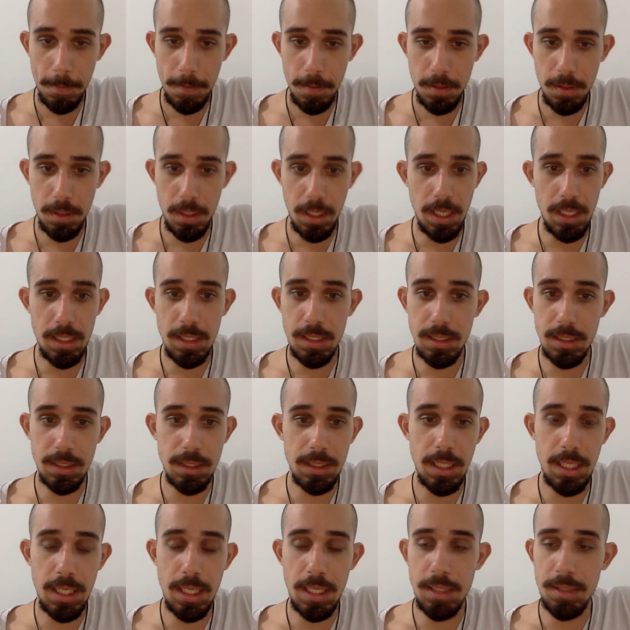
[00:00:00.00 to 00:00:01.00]
Yeah,
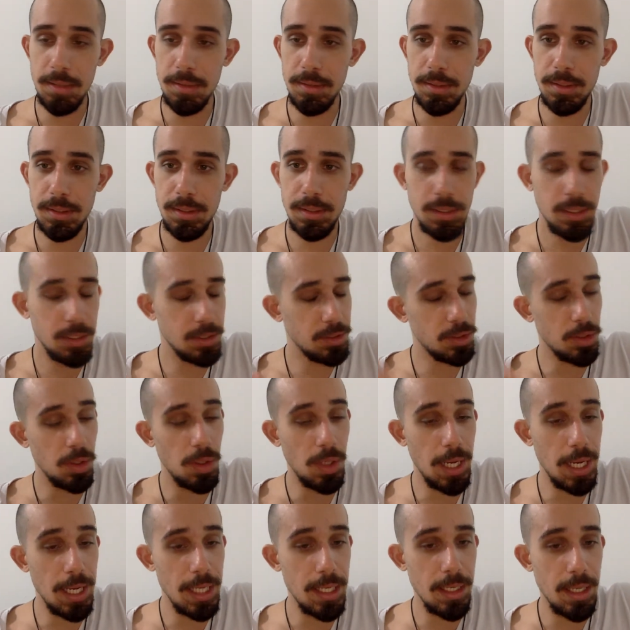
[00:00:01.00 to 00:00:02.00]
so
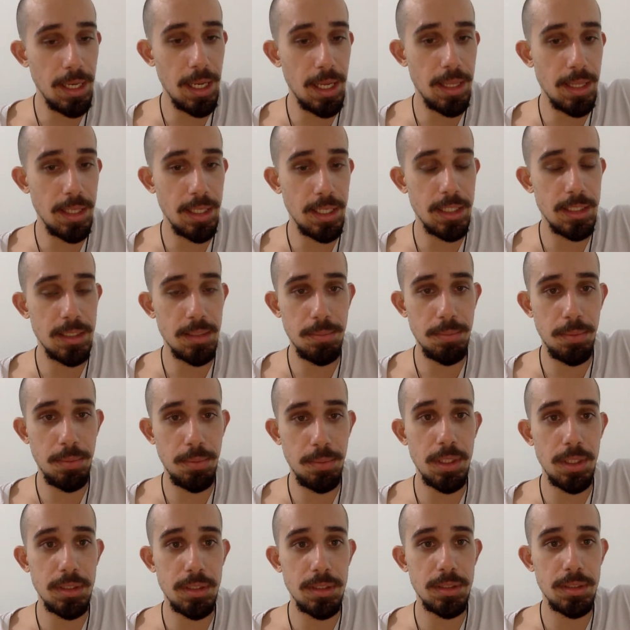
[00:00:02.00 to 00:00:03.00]
I think it's
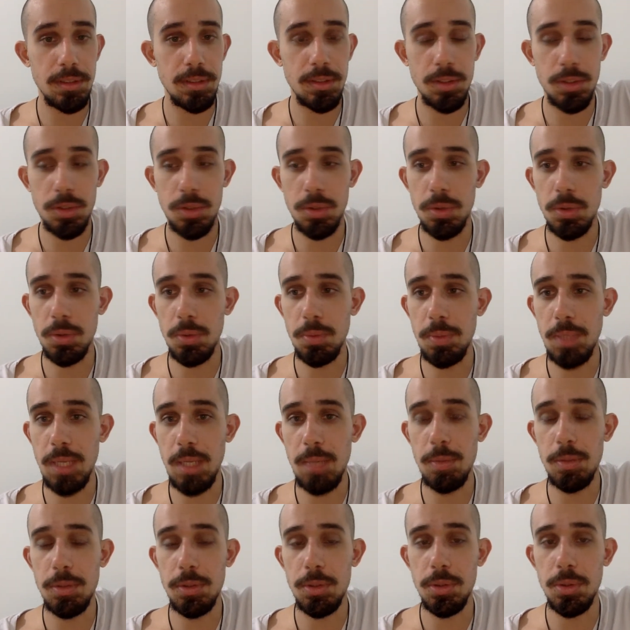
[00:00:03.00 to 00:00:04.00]
important to be
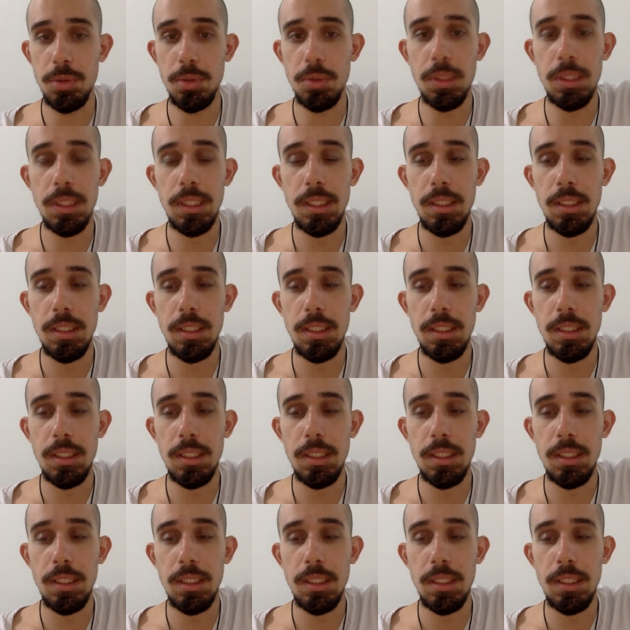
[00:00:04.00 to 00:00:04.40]
able to